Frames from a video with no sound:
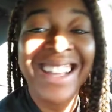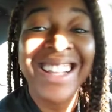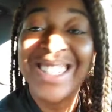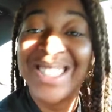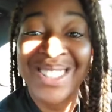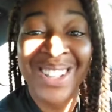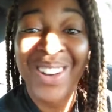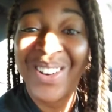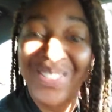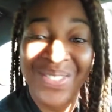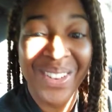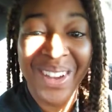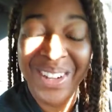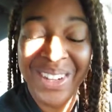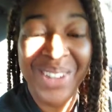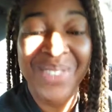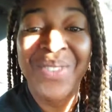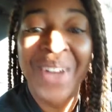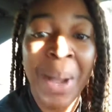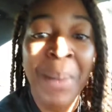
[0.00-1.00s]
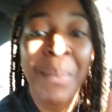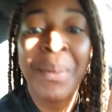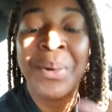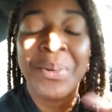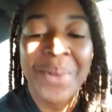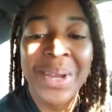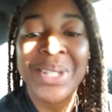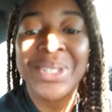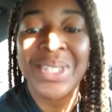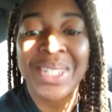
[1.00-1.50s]
it's so funny. But I'm going
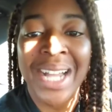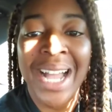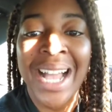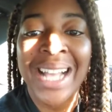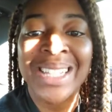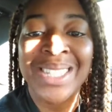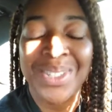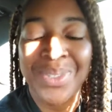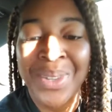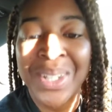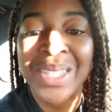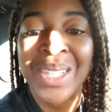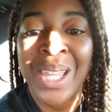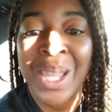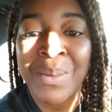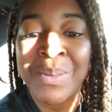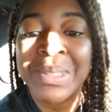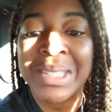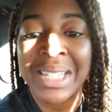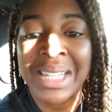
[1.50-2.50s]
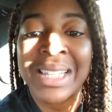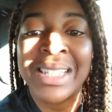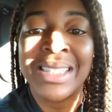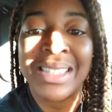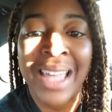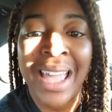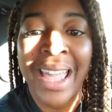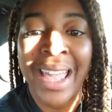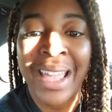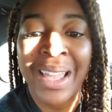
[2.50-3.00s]
to read you guys what TMZ is
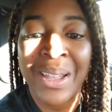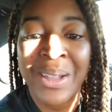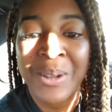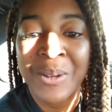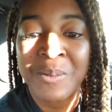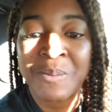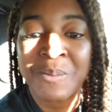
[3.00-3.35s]
saying.